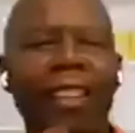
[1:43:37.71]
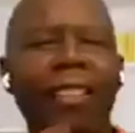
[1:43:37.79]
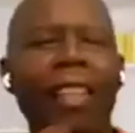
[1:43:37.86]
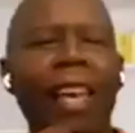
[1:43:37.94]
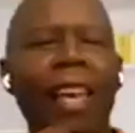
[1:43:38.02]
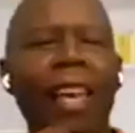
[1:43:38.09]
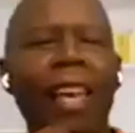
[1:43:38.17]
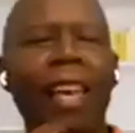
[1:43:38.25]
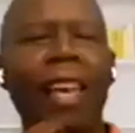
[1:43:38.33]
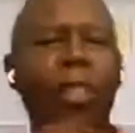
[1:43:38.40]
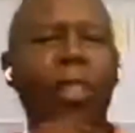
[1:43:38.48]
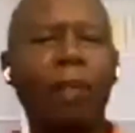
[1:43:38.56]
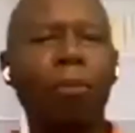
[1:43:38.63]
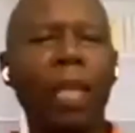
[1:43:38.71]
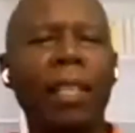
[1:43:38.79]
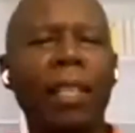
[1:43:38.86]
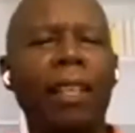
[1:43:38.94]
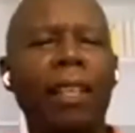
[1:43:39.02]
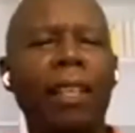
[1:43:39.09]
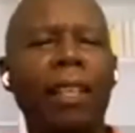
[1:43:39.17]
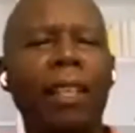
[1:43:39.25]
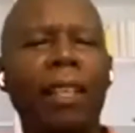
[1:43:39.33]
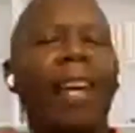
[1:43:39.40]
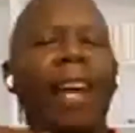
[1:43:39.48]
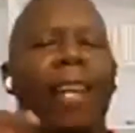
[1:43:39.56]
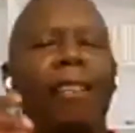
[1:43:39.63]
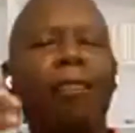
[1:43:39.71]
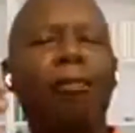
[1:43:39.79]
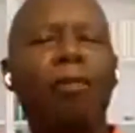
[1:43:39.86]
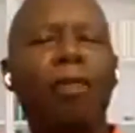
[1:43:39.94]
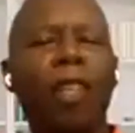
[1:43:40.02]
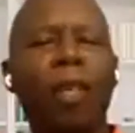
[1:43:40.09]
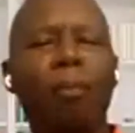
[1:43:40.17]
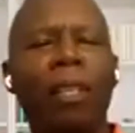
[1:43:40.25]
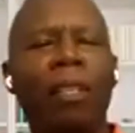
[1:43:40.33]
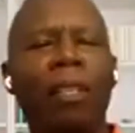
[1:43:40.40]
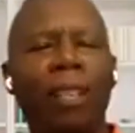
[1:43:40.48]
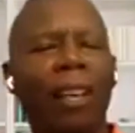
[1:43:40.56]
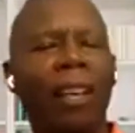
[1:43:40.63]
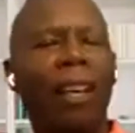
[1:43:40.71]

than your cheaply and your freepie.